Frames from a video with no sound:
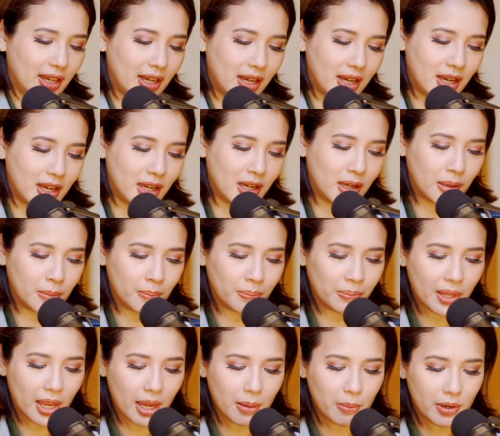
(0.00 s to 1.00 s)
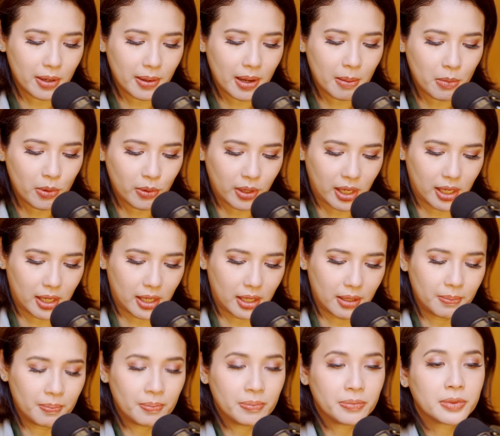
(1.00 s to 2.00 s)
I'm
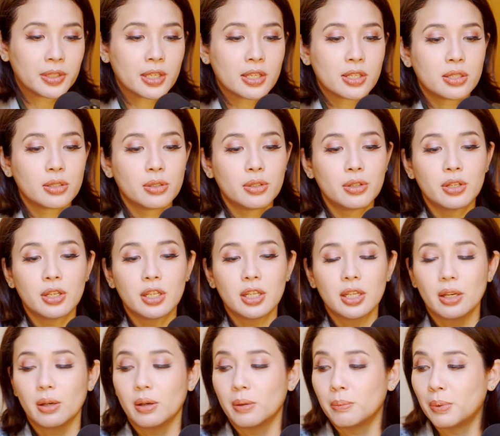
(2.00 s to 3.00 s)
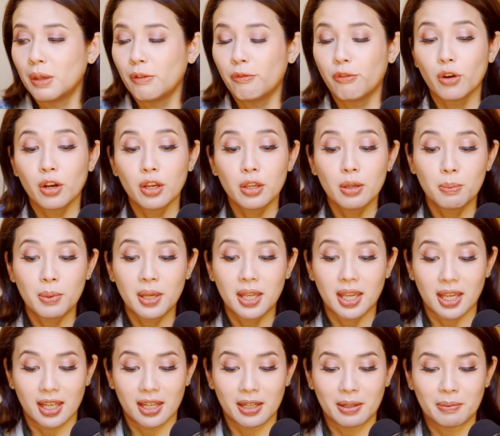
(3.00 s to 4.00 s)
okay. So before you
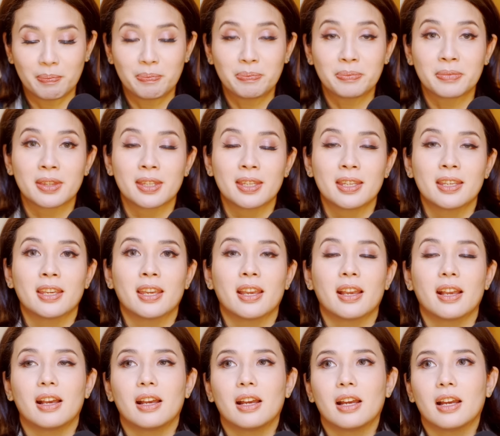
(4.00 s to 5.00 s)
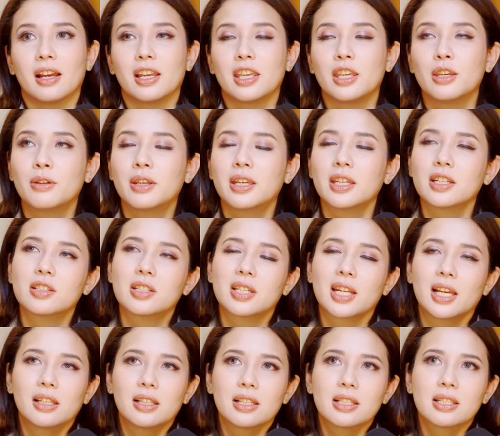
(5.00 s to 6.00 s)
begin, you can
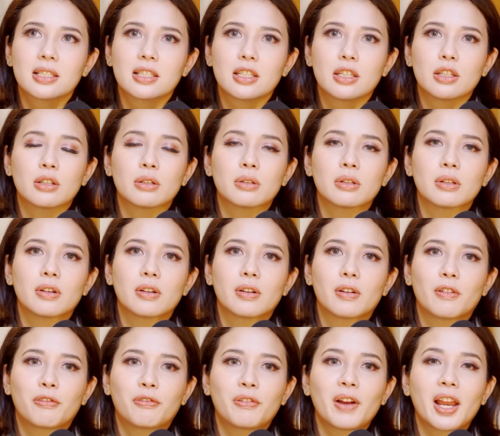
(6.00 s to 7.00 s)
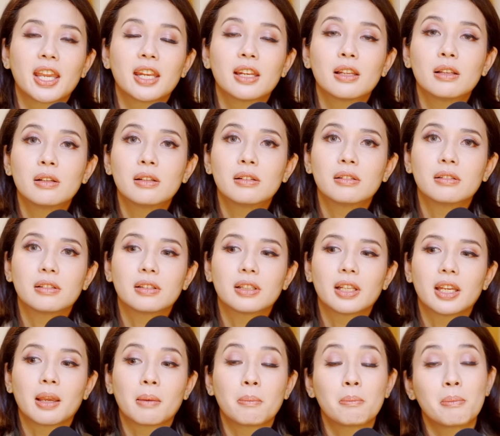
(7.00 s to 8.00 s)
tell us your final
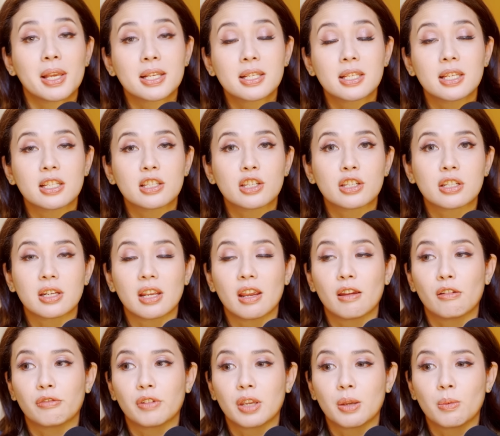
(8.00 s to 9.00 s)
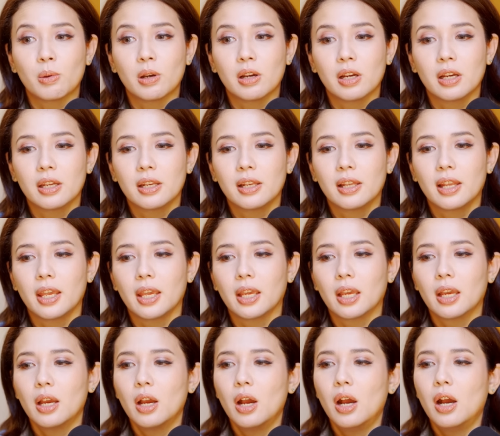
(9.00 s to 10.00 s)
message to everyone,
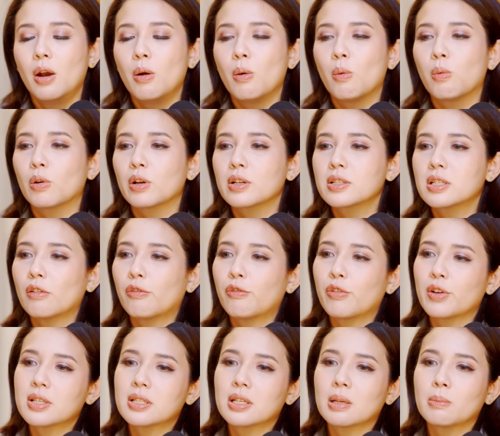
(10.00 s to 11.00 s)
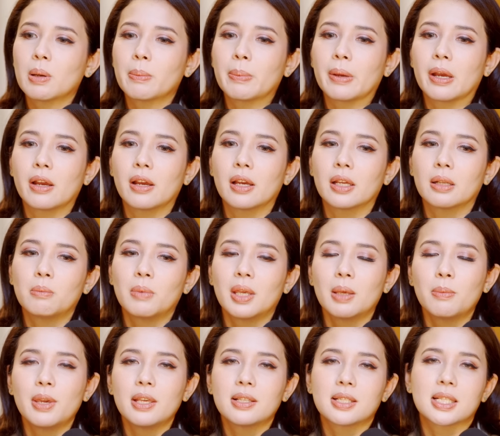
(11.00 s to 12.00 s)
words of wisdom about
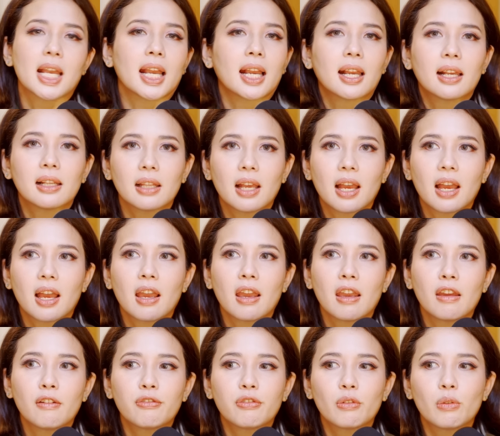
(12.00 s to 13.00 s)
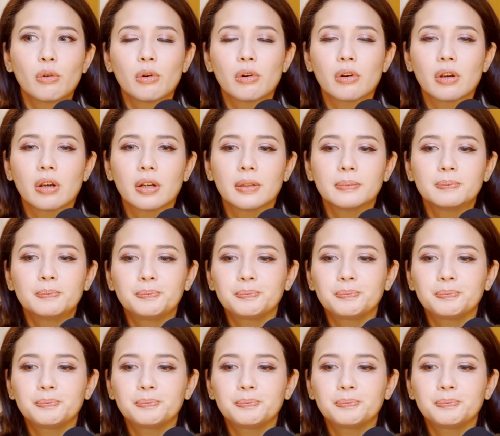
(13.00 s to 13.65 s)
maybe tech life or